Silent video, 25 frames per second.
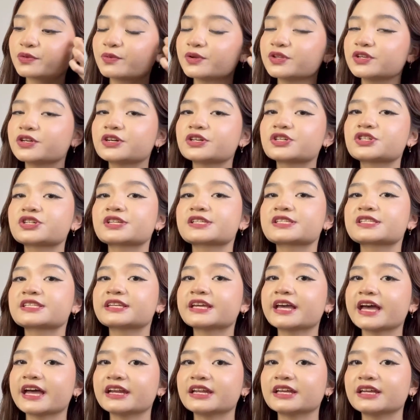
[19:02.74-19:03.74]
when you're just
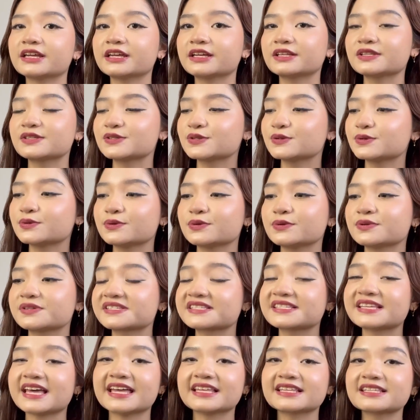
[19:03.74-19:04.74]
getting into
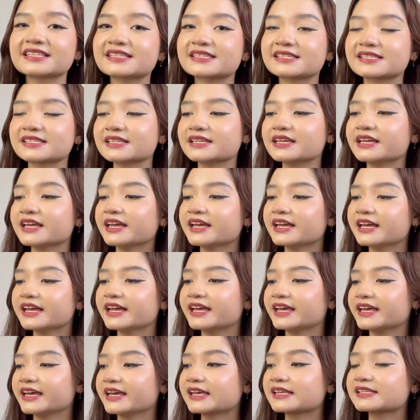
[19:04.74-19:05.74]
scents
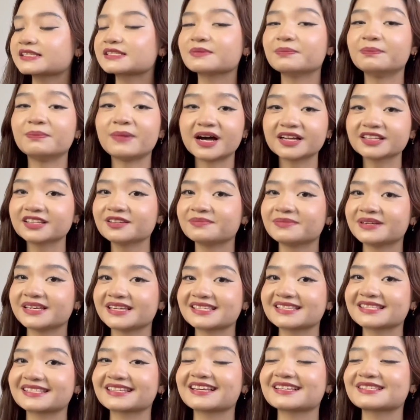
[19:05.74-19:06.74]
is body
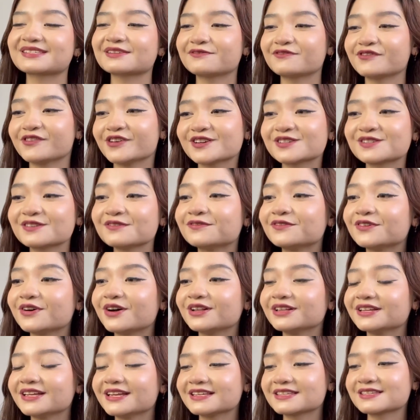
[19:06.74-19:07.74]
mist. Because first of
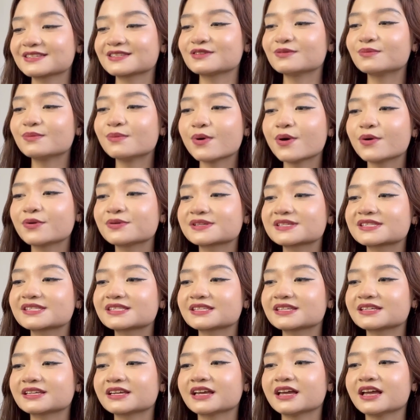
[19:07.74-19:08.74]
all, it's the most
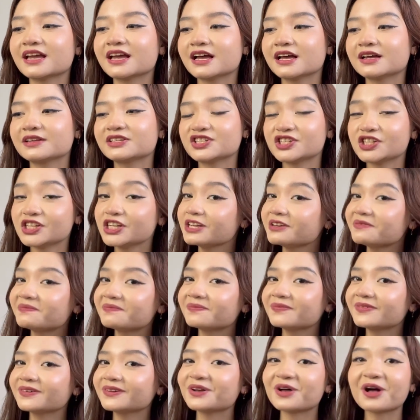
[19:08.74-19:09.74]

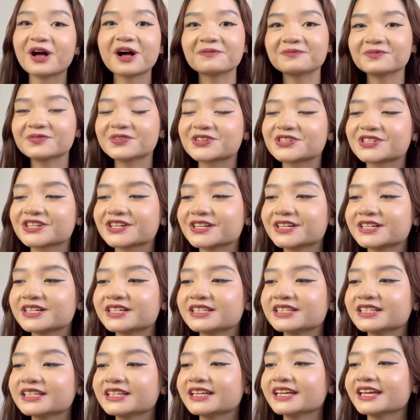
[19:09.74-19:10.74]
cheap
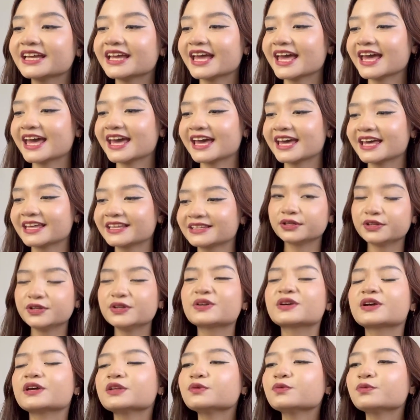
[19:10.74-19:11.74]
option and
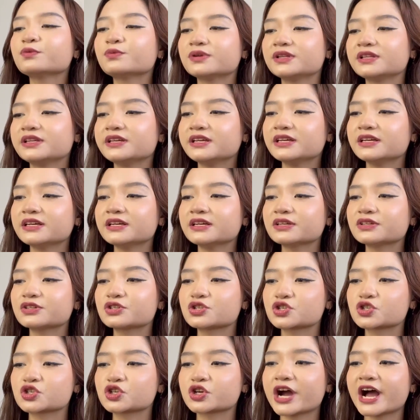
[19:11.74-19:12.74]
you can really
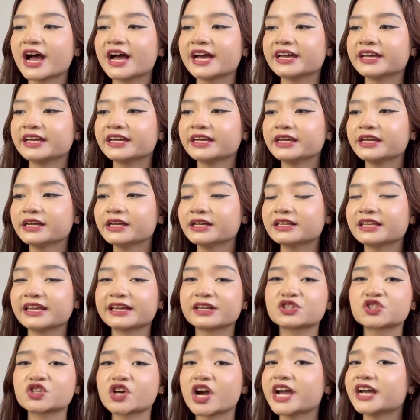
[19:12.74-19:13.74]
try,
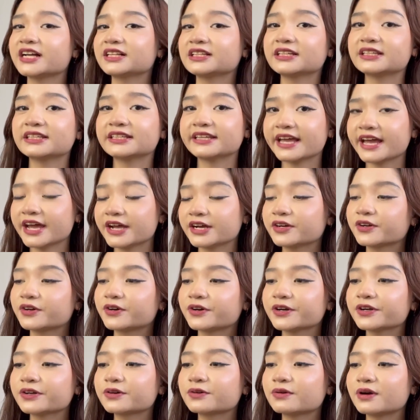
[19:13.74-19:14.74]
like trial and
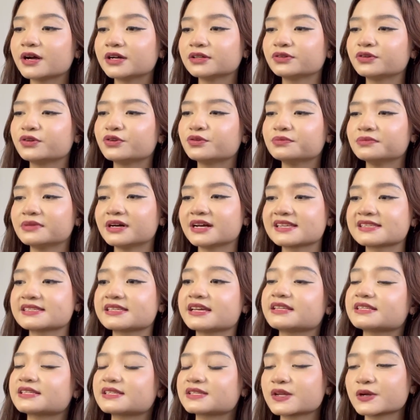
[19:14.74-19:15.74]
error kung ano yung mga
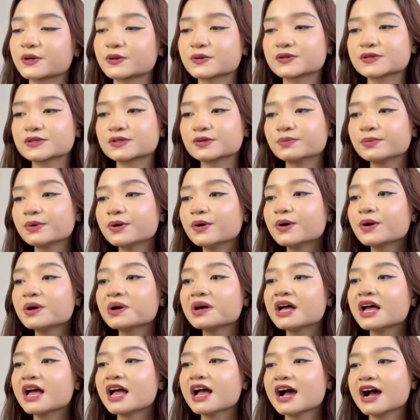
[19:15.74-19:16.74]
scents na gusto
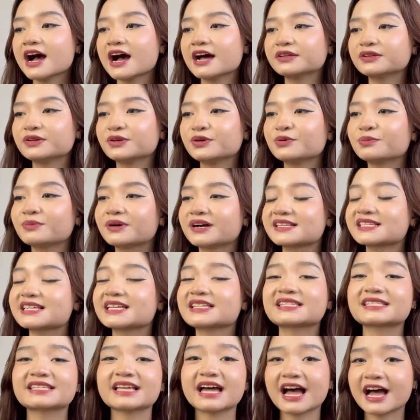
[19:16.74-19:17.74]
mo, ano yung mga
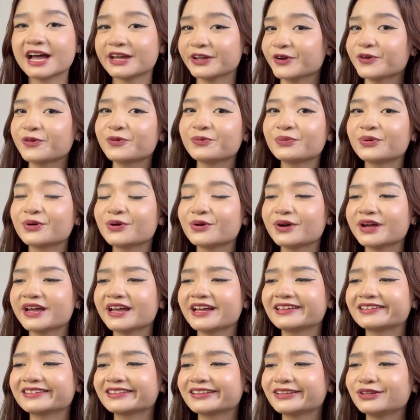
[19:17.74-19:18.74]
scents na ayaw mo,
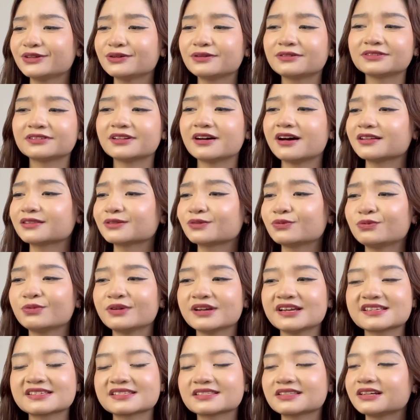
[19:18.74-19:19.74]
and you'll not
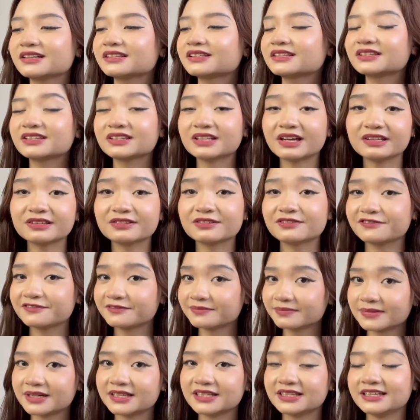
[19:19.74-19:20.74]
waste a ton of
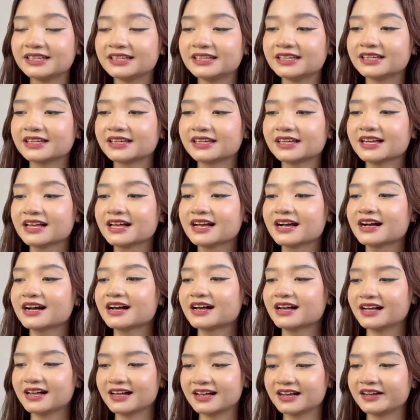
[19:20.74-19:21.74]
money
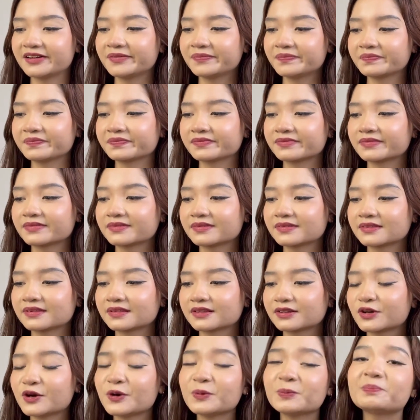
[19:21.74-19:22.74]

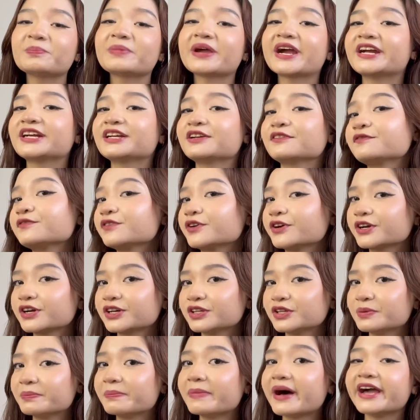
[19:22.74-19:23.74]
compared if you're
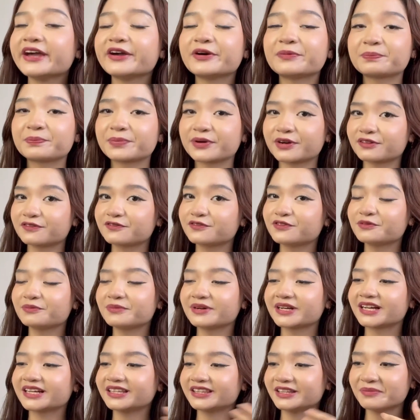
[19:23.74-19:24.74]
gonna buy a perfume
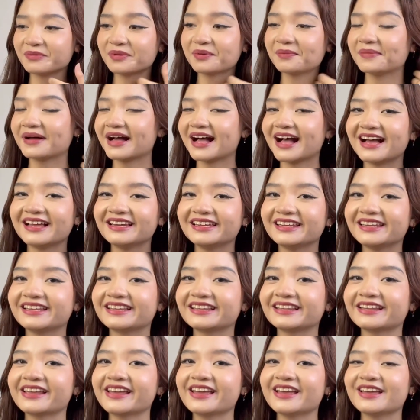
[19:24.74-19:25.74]
agad na mamahalin.
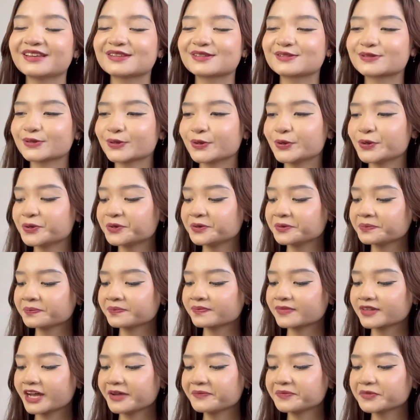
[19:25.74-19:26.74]
So
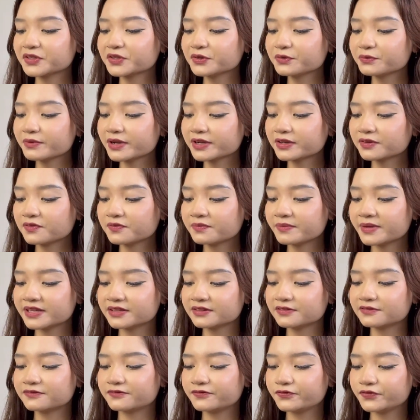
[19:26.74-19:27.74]
I'm gonna
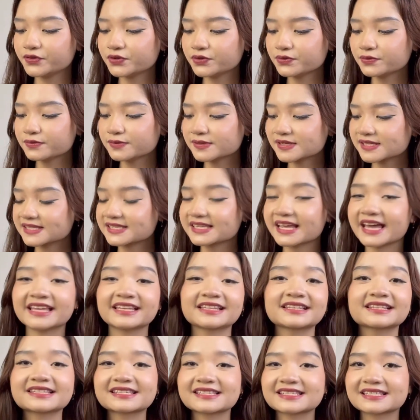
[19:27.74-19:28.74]
recommend a few
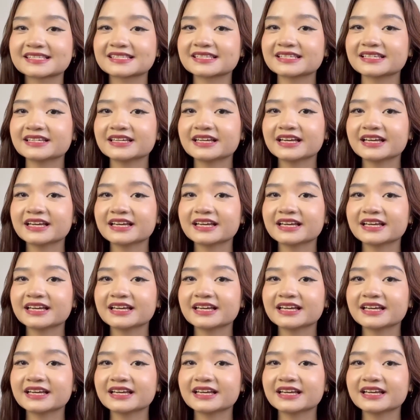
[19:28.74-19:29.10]
scents.